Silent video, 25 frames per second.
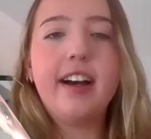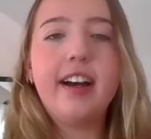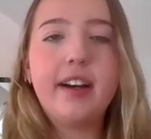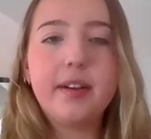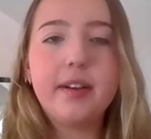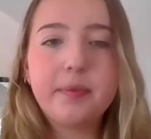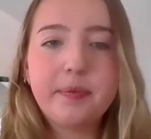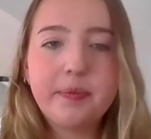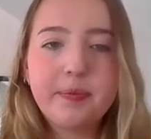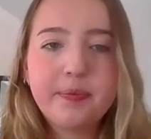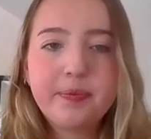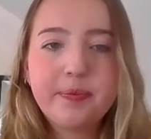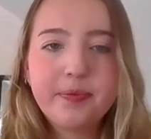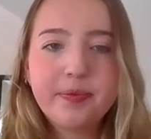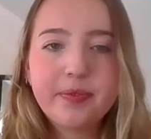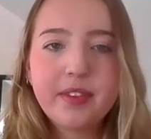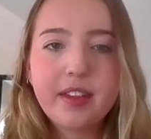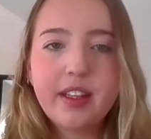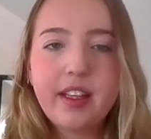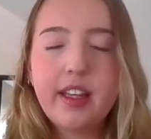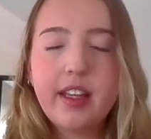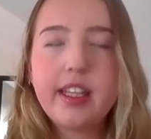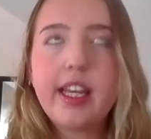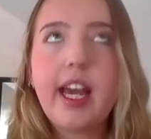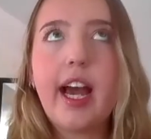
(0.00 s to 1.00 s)
Um,
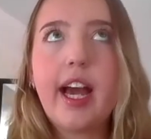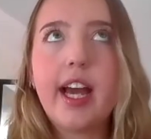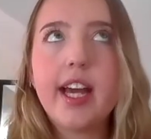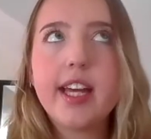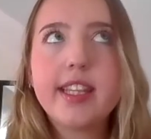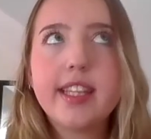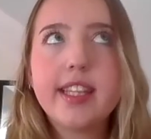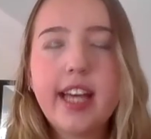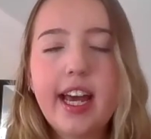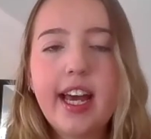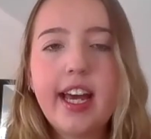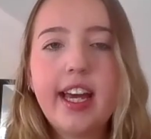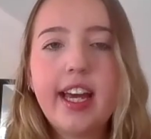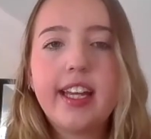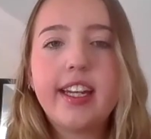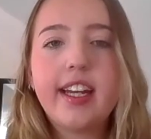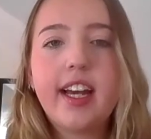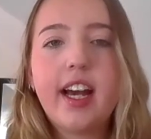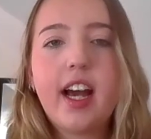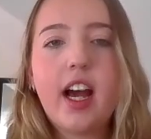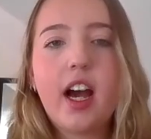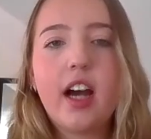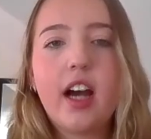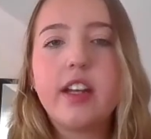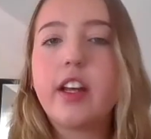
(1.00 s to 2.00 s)
yeah, and then
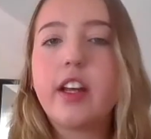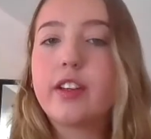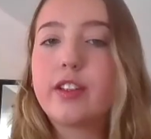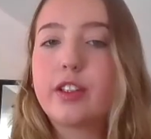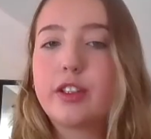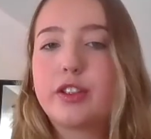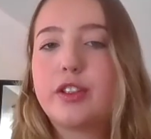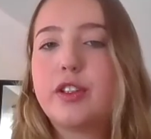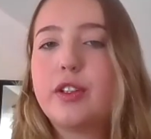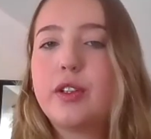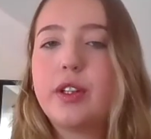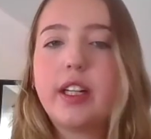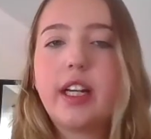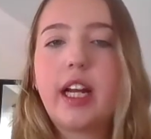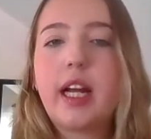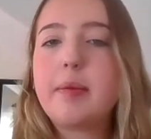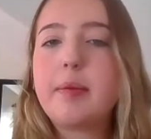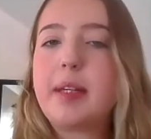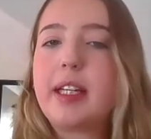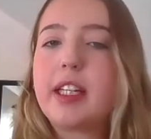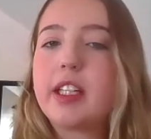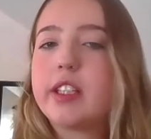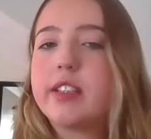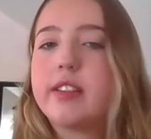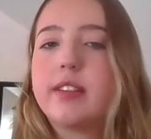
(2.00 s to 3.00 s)
another student, I
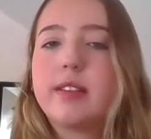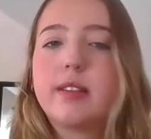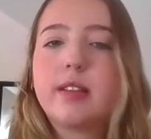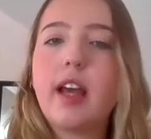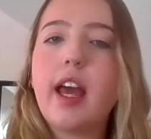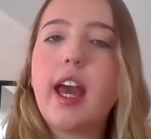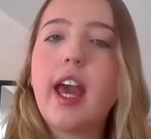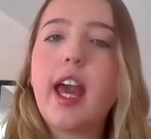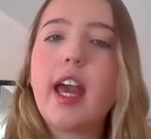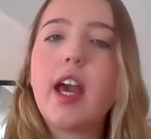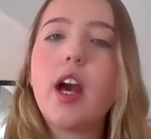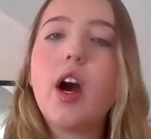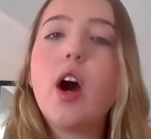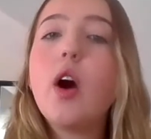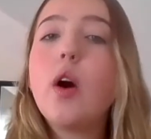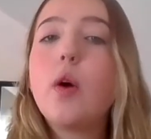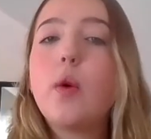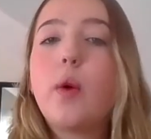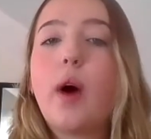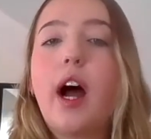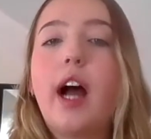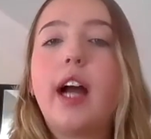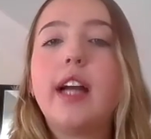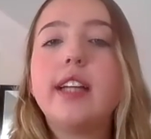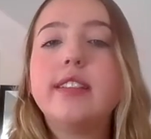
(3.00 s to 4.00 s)
mean, could say,
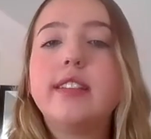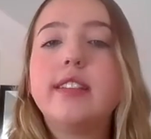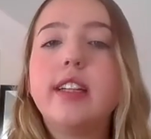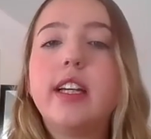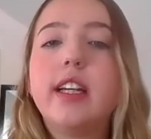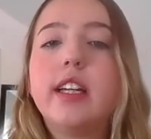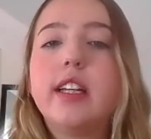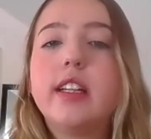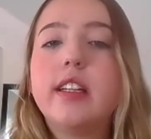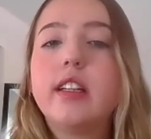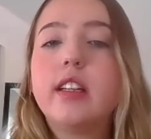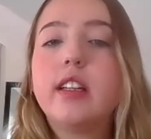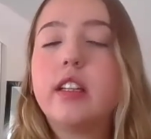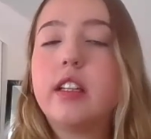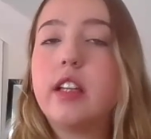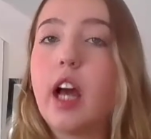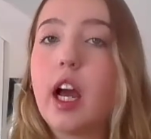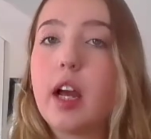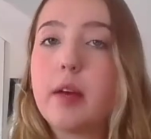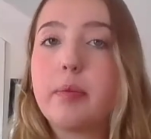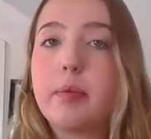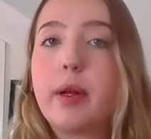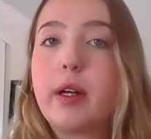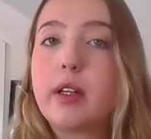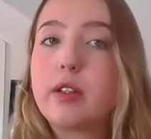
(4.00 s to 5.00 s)
"Oh, I did
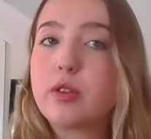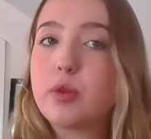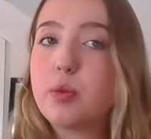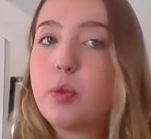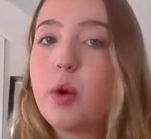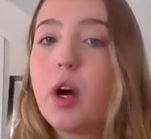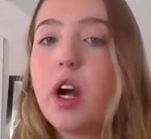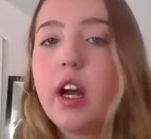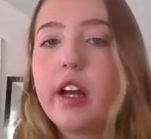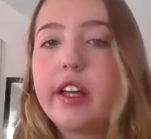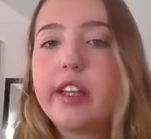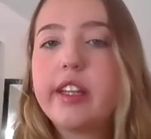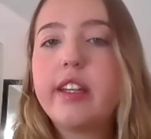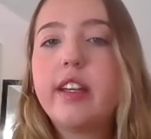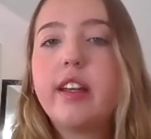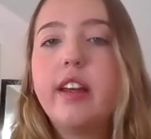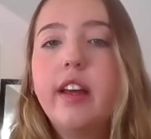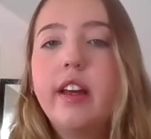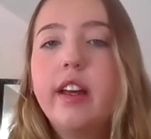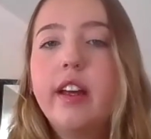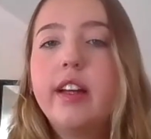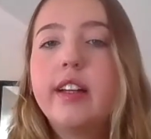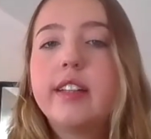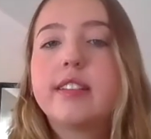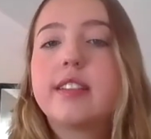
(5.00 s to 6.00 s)
9 plus 1
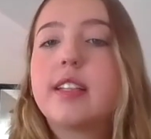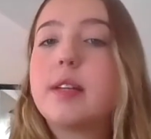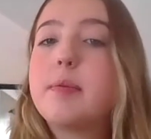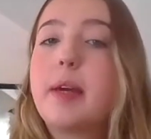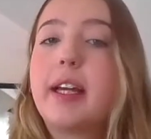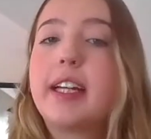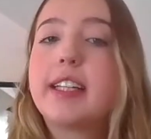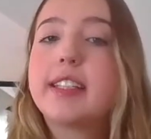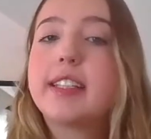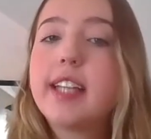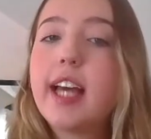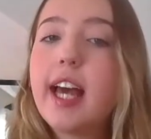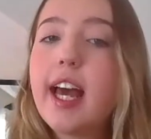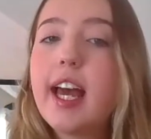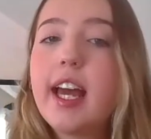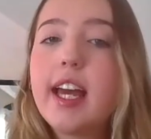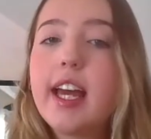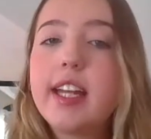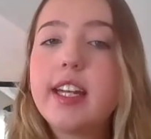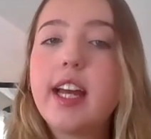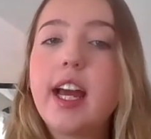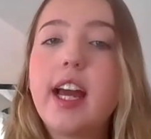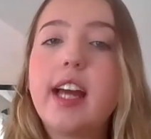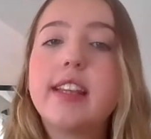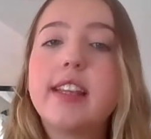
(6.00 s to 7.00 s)
to make
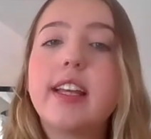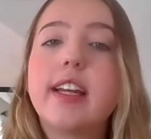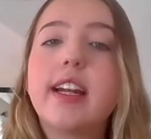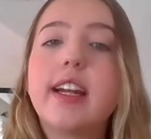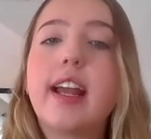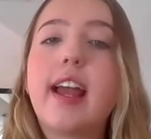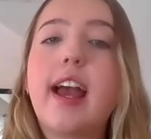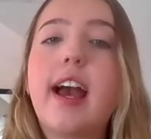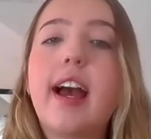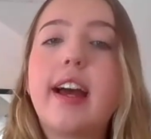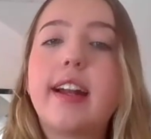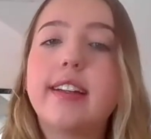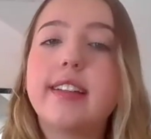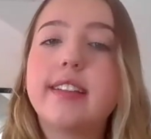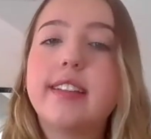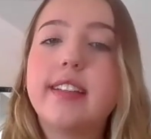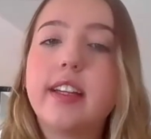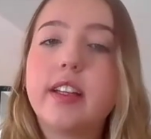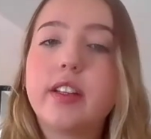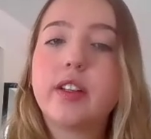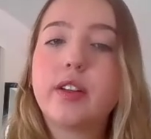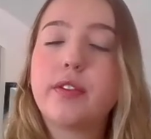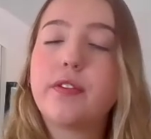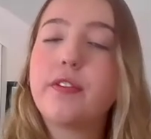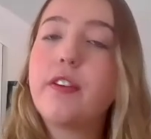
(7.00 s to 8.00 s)
10, and then I added
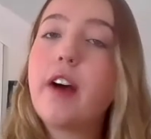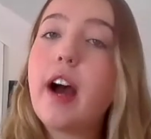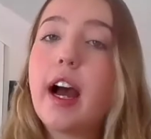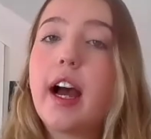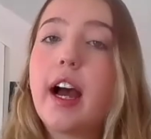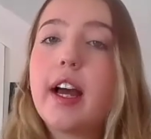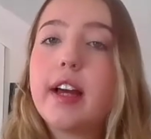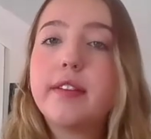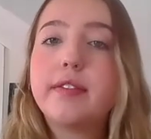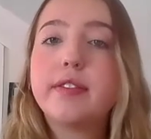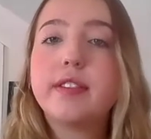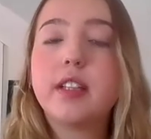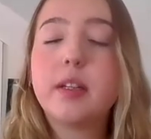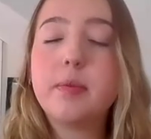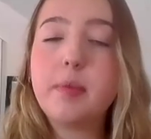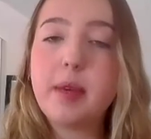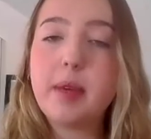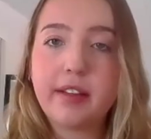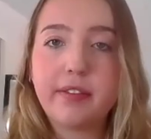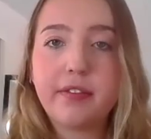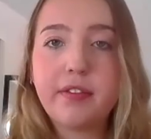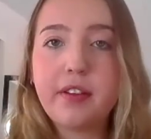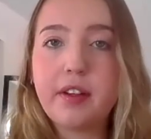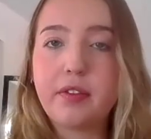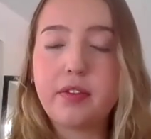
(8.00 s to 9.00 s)
other 5 to
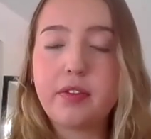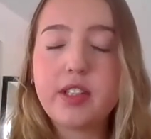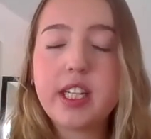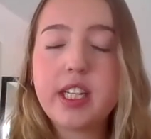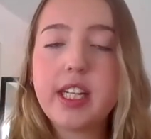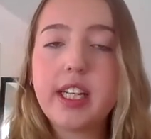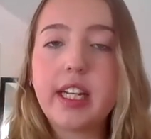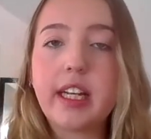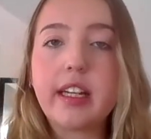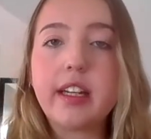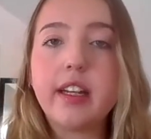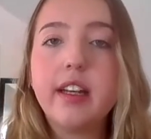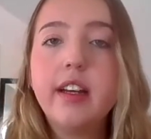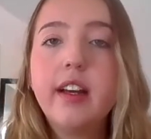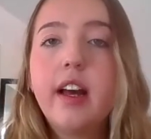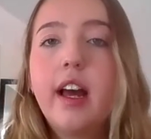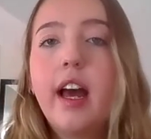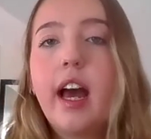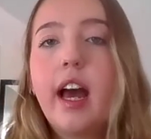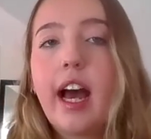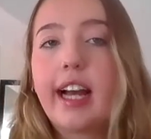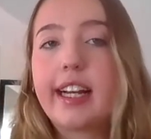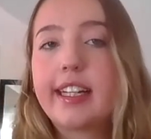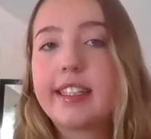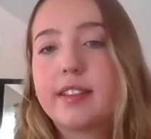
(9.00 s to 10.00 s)
make 15."
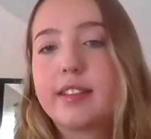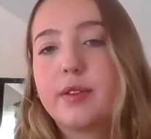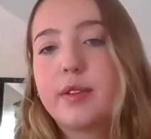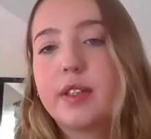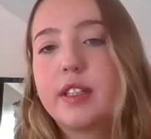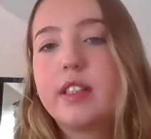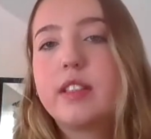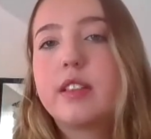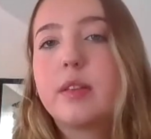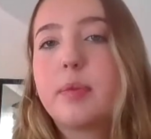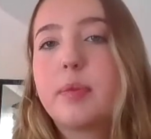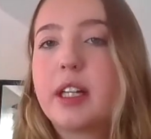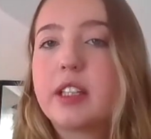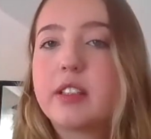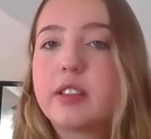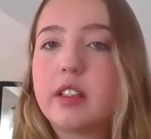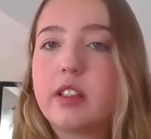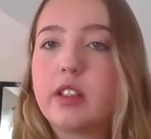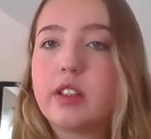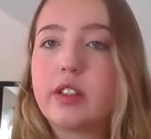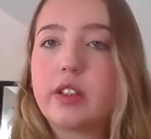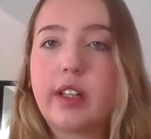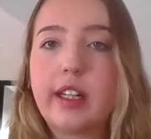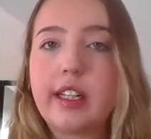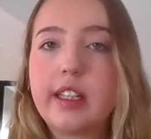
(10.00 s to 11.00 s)
I guess it really depends
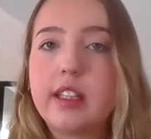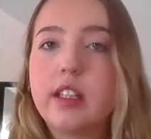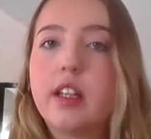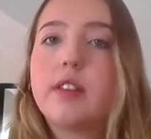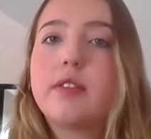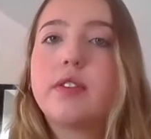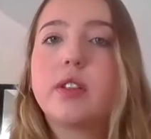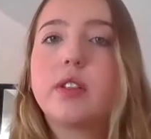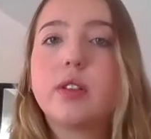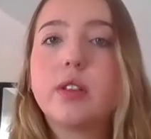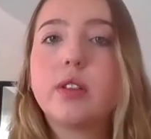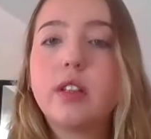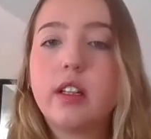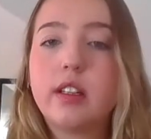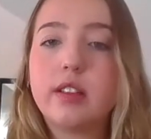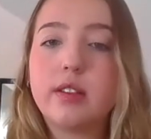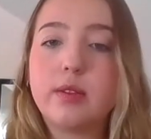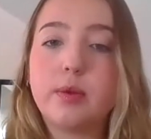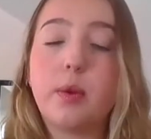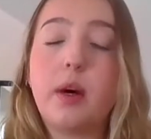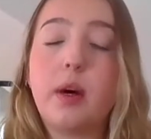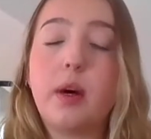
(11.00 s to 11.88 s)
on the grade level as